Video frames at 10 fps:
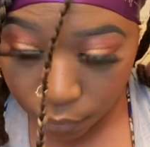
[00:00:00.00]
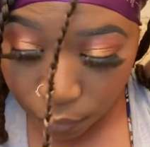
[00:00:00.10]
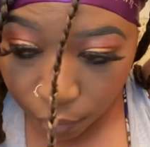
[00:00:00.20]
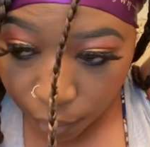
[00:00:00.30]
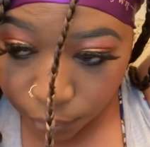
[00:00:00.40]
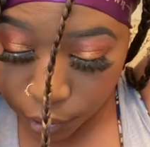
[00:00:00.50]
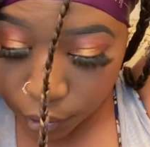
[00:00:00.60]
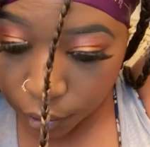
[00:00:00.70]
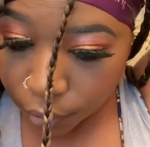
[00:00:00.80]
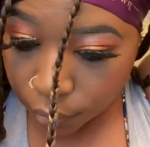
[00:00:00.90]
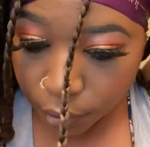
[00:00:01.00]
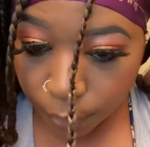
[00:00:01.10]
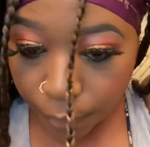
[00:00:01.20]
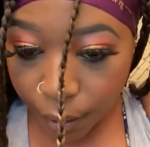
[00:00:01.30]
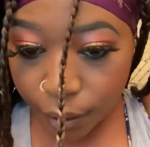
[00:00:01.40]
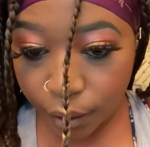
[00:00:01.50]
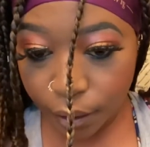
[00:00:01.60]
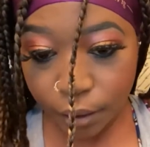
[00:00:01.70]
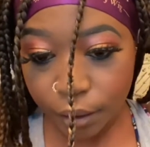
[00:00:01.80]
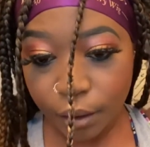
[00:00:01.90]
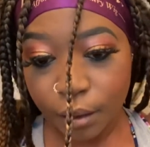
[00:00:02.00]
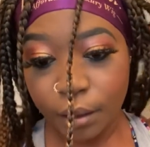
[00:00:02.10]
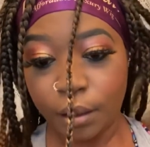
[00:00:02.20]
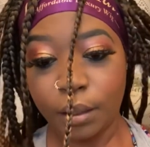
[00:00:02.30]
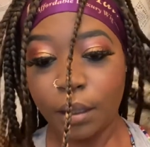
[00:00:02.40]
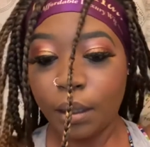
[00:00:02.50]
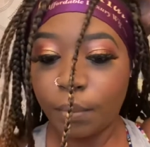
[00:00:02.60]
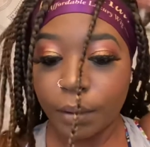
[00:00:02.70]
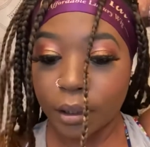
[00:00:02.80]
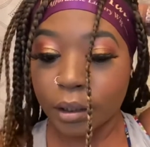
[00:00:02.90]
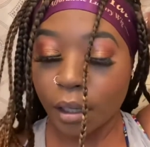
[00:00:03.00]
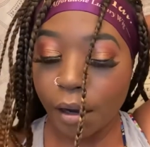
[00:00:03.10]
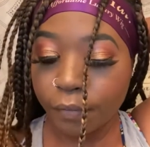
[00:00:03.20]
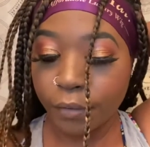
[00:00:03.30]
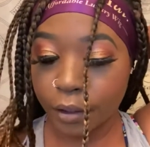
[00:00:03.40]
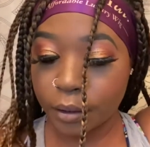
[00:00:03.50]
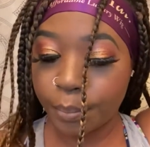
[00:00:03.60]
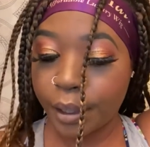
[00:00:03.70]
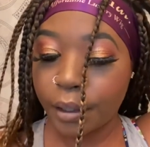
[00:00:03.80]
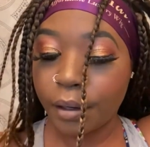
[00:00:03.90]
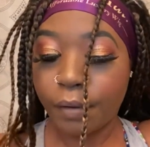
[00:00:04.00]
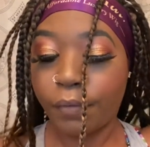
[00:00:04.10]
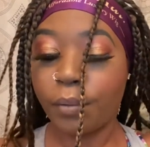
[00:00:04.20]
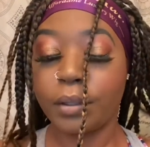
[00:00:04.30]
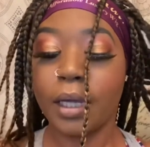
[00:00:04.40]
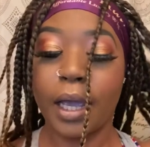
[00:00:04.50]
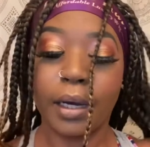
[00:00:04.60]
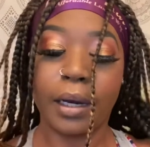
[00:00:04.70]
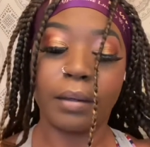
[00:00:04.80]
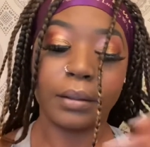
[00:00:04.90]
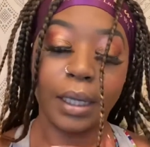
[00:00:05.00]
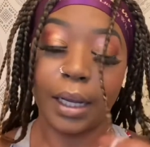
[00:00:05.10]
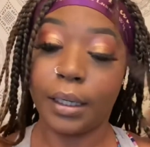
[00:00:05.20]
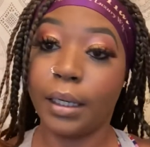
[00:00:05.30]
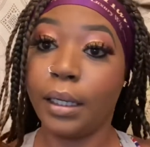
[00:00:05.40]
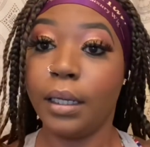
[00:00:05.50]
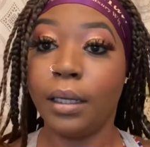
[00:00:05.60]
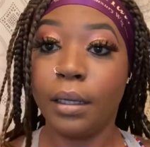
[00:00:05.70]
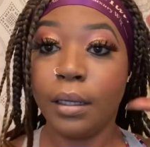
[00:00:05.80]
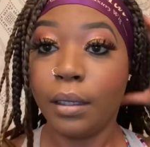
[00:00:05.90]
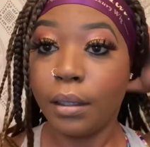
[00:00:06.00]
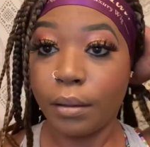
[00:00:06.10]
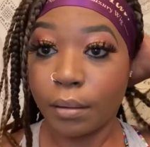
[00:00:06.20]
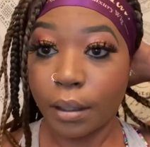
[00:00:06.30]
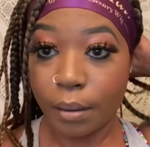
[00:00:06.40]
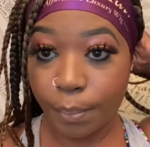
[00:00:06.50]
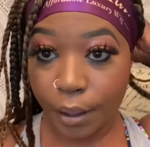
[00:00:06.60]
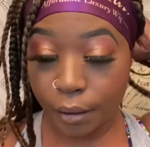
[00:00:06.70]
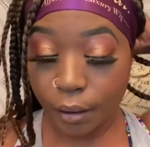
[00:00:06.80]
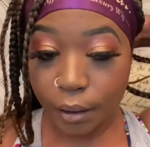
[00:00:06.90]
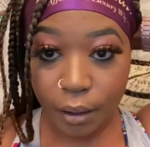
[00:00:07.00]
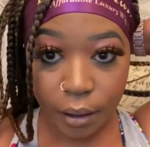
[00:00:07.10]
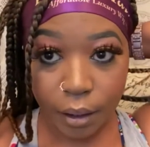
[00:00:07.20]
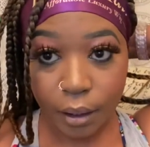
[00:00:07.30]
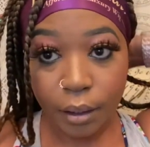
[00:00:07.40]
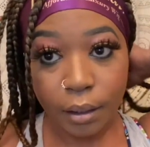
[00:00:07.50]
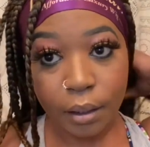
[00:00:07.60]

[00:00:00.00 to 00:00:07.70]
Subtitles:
I'm just gonna use a bonnet. But the scarf works better if you tie it down tightly. You'll get a better look in the end.